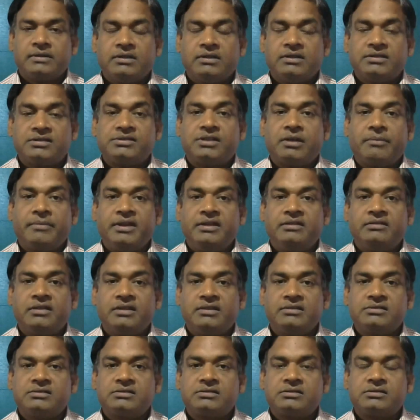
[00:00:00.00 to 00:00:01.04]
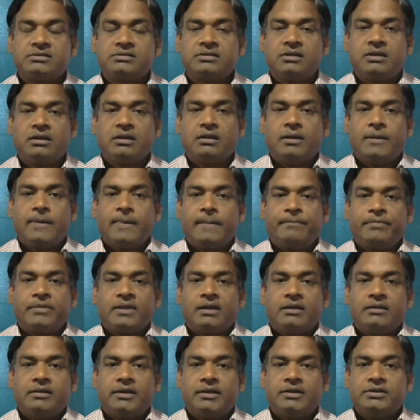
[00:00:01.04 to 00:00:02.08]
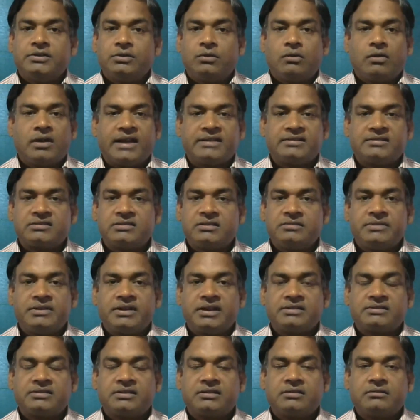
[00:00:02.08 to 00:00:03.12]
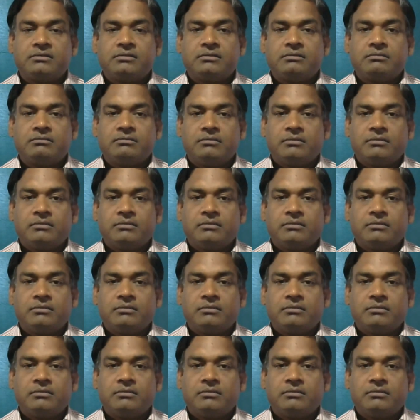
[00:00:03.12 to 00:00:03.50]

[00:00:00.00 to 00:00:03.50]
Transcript: This is the main things. There is no license limitation.